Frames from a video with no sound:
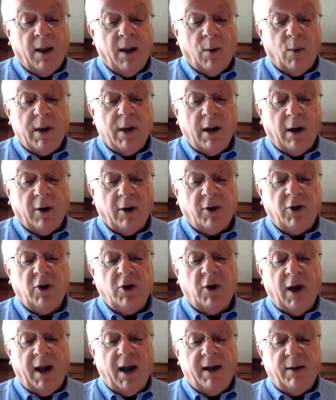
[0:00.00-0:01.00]
We are
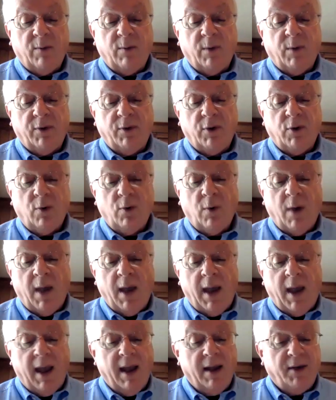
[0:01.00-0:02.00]
united with you
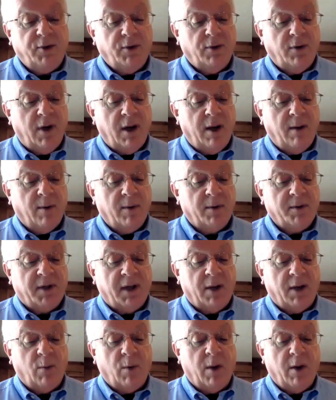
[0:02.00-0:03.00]
as your neighbors,
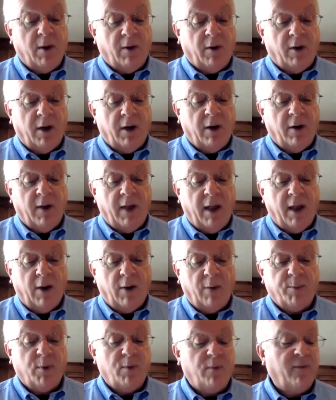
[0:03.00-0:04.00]
and we are here to
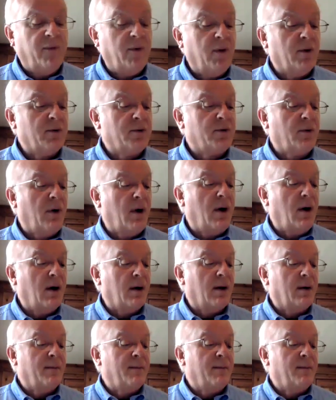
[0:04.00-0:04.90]
help you feel strong.